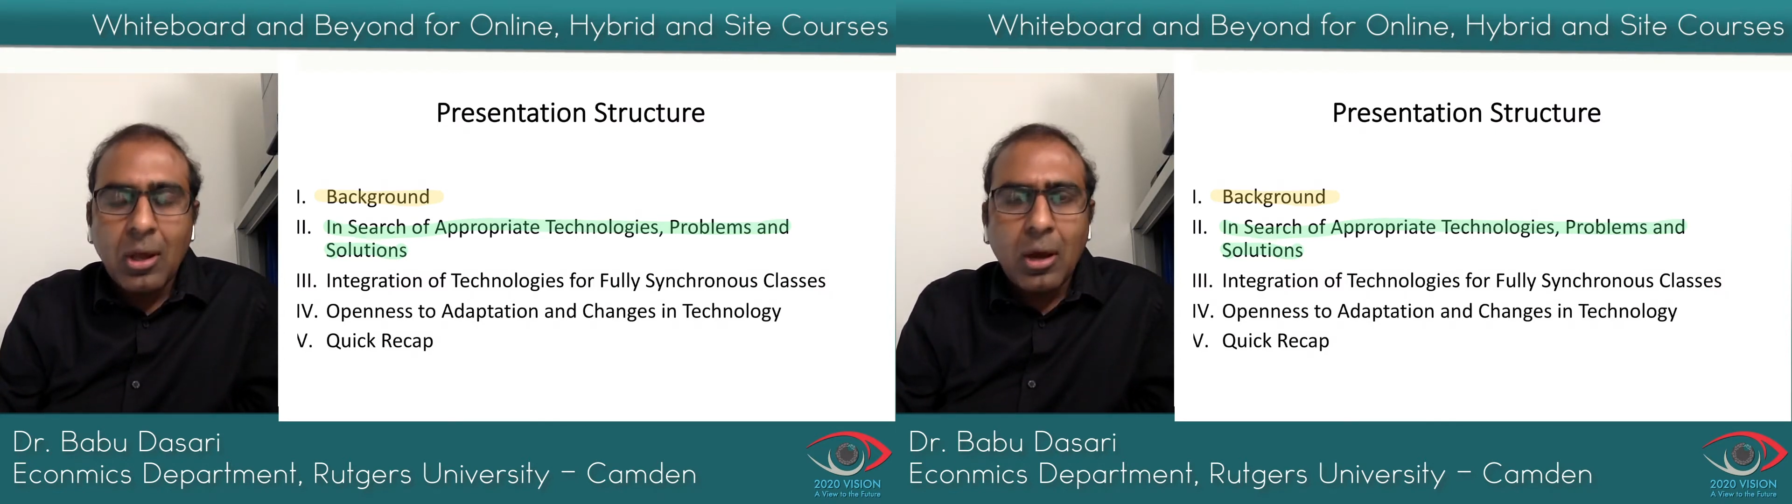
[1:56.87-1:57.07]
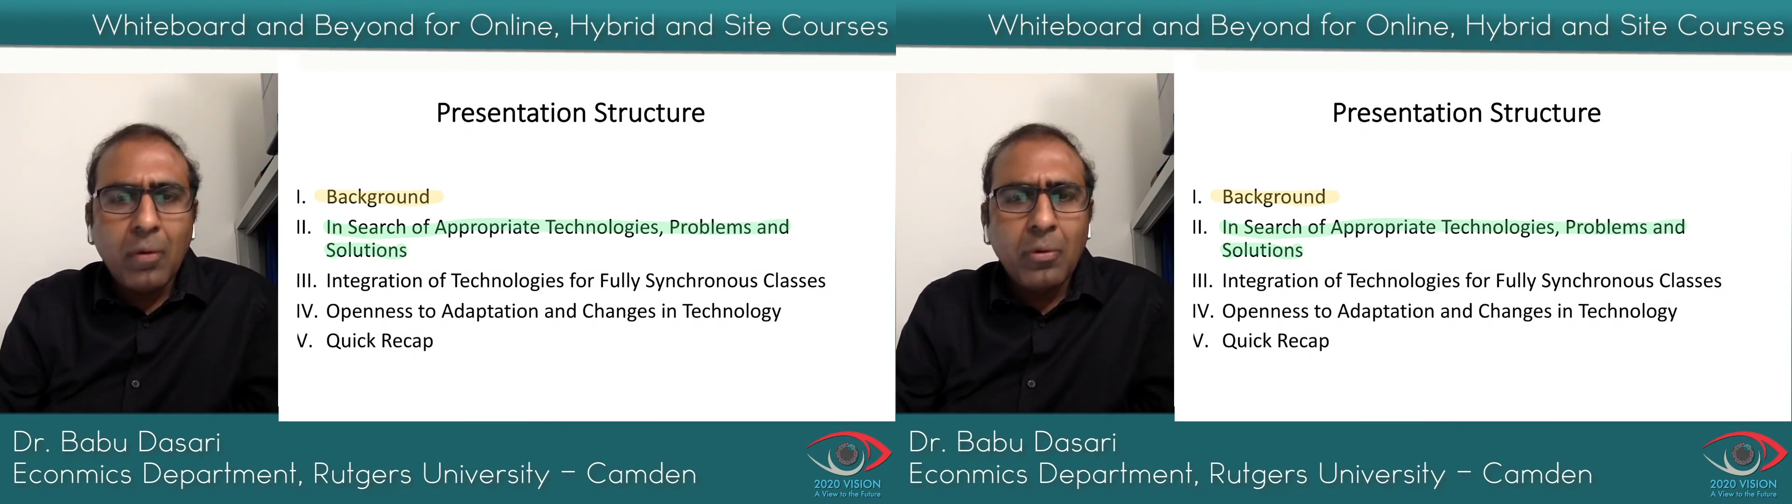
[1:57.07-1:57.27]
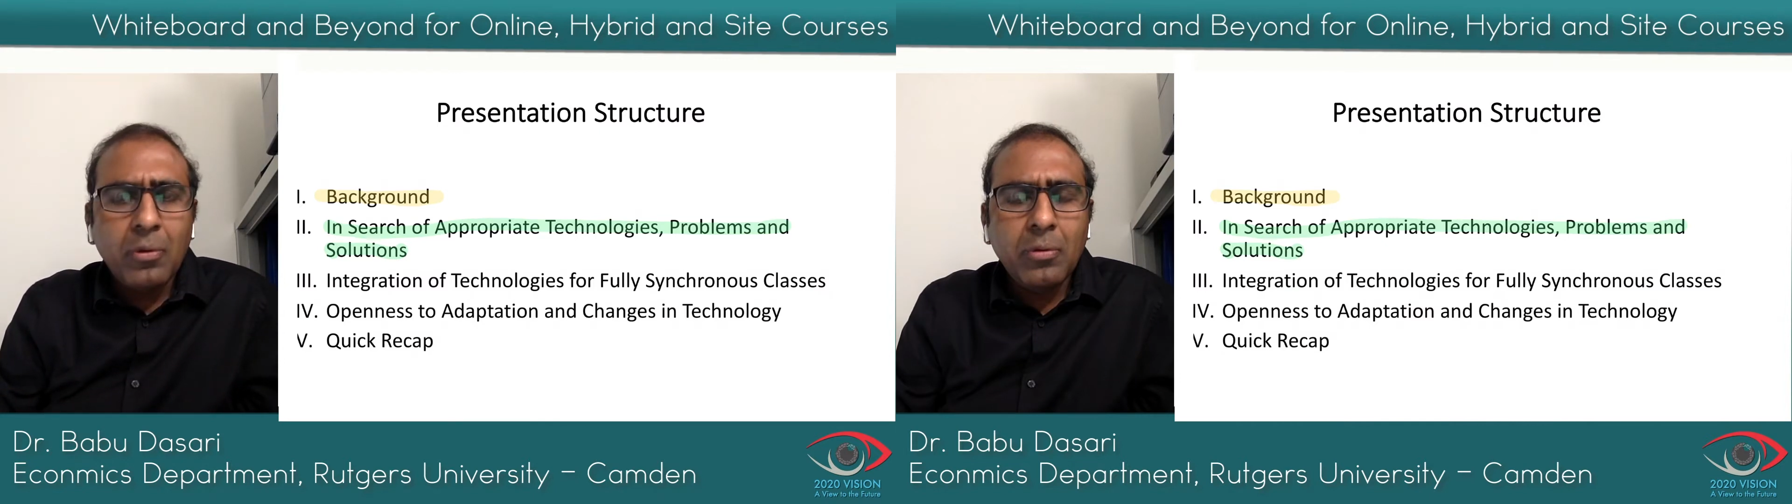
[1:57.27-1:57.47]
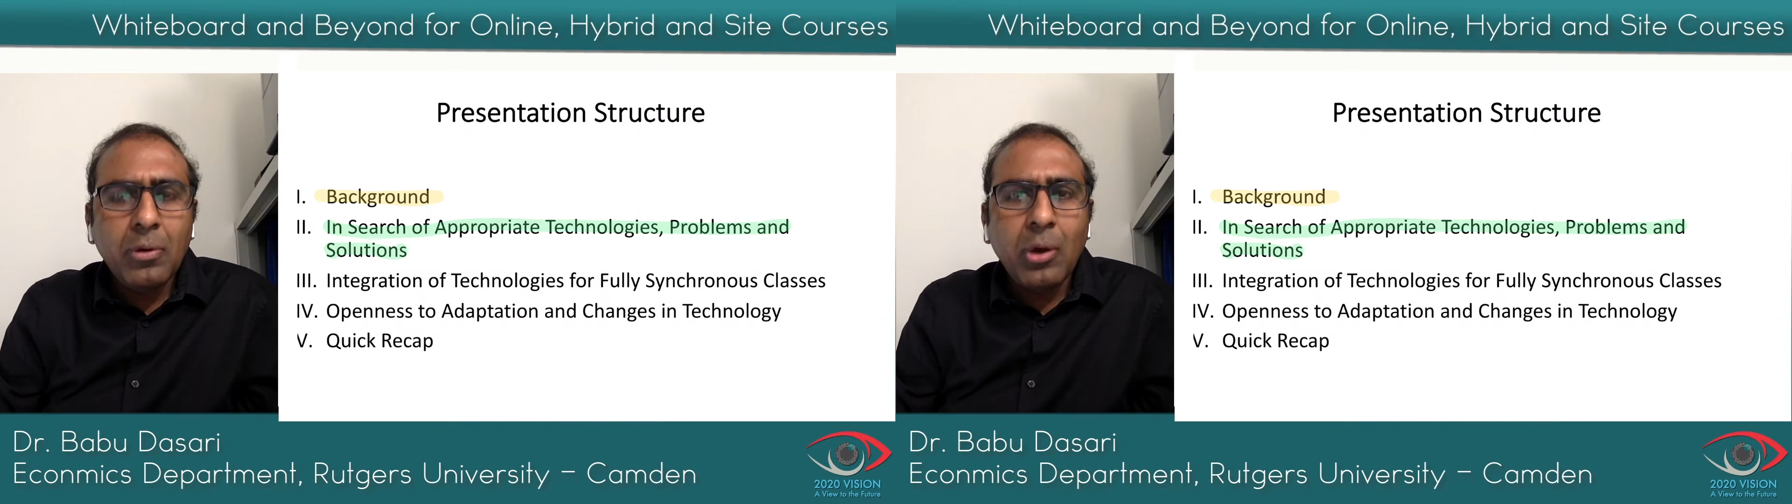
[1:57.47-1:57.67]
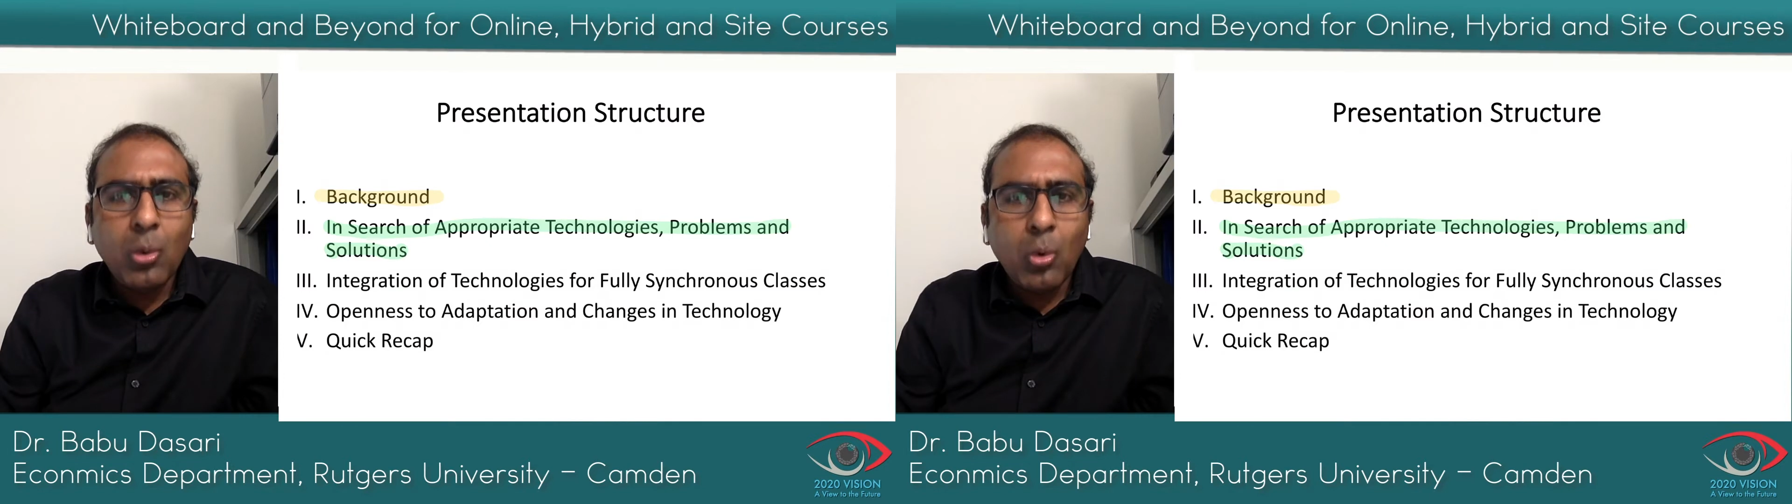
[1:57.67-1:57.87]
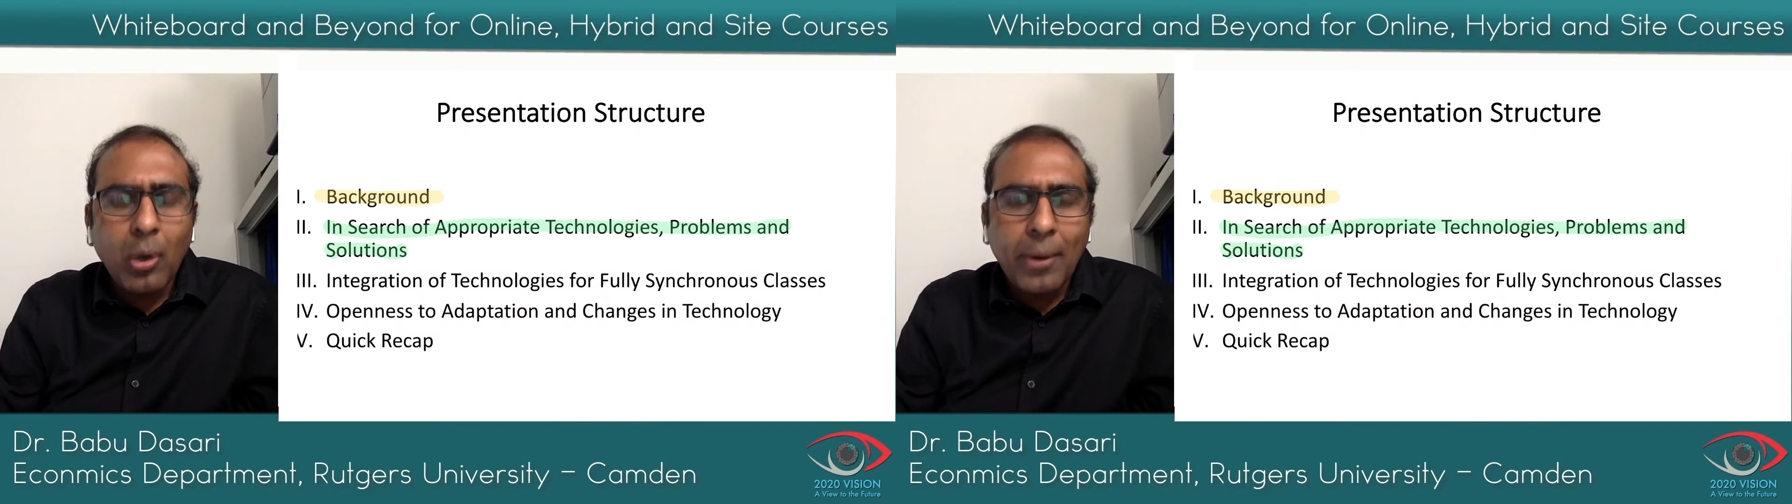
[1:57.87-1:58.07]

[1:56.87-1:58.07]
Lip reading: how do you go